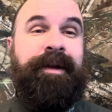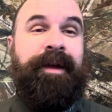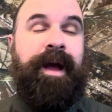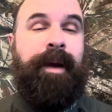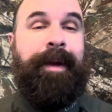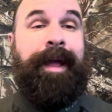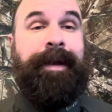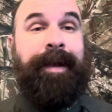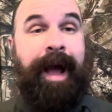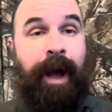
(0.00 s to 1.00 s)
I had
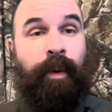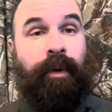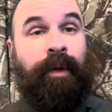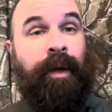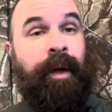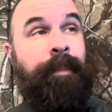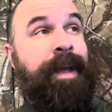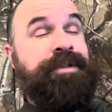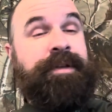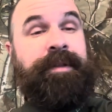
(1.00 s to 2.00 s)
an owl
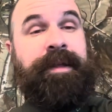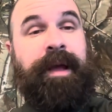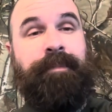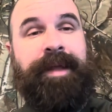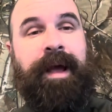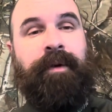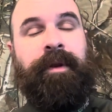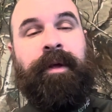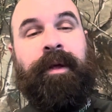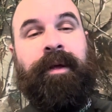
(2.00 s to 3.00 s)
basically come down,
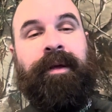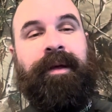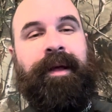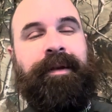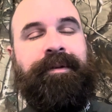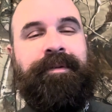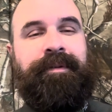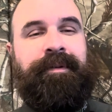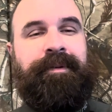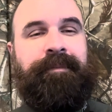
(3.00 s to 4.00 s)
and
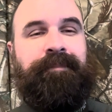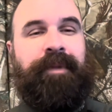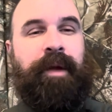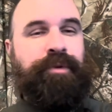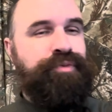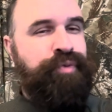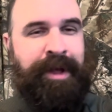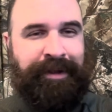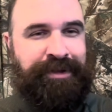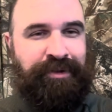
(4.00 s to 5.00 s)
it was
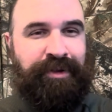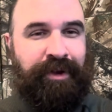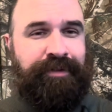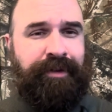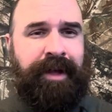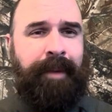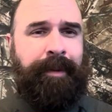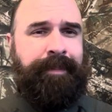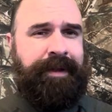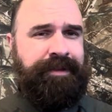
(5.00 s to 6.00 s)
really too close for
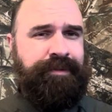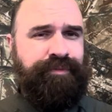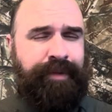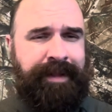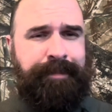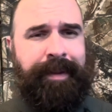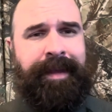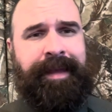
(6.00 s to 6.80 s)
comfort because he was really big.